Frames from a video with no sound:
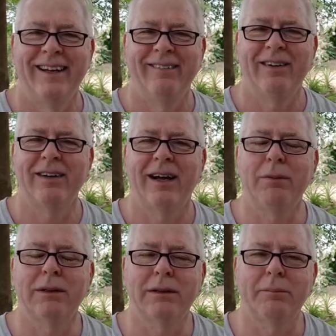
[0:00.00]
What time
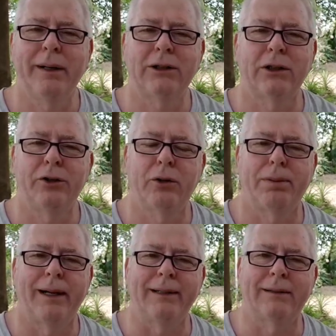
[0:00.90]
is it, Mitch, in your
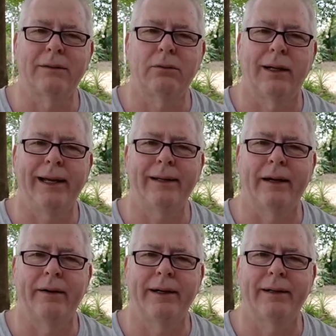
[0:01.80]
place? It's late
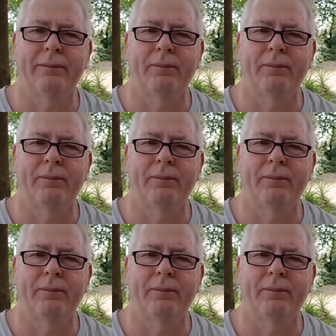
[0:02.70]
there, isn't it?